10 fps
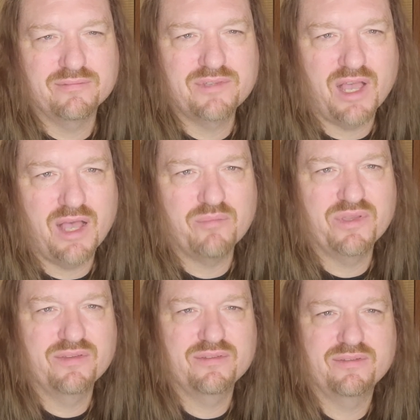top
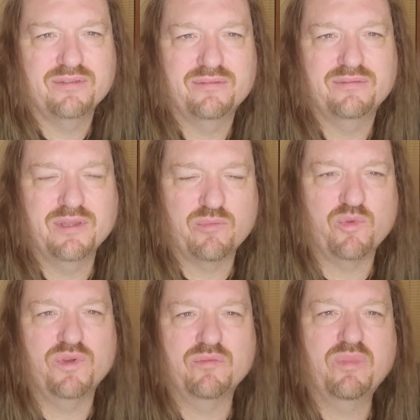
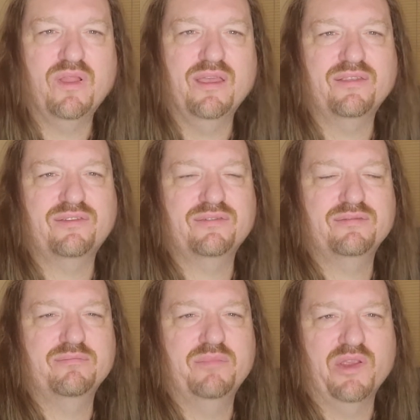number 1 place
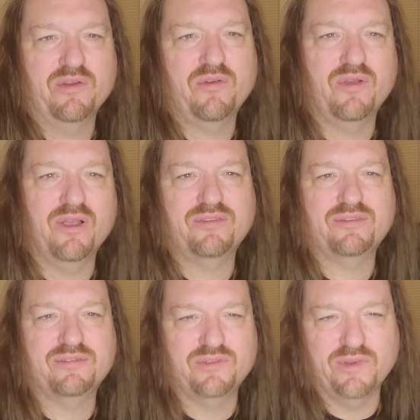Barren Cross
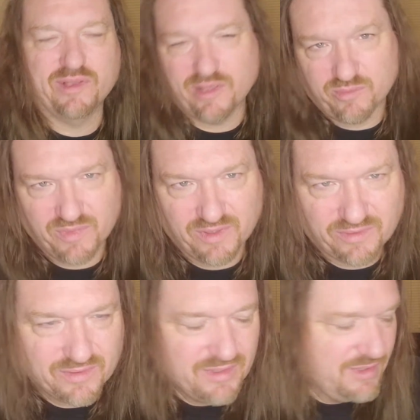studio album is.